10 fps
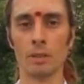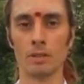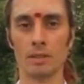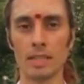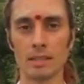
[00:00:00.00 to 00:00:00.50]

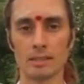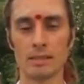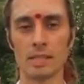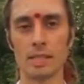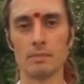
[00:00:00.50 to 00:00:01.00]
but
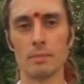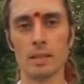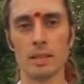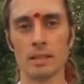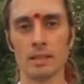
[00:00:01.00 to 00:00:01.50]
this neem
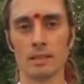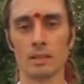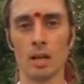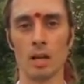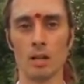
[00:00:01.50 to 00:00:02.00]

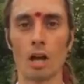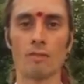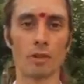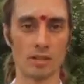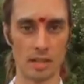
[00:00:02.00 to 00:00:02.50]
is not
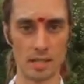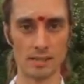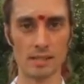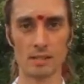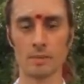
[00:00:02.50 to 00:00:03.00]
for
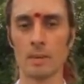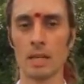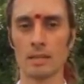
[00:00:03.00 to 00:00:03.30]
sannyasis.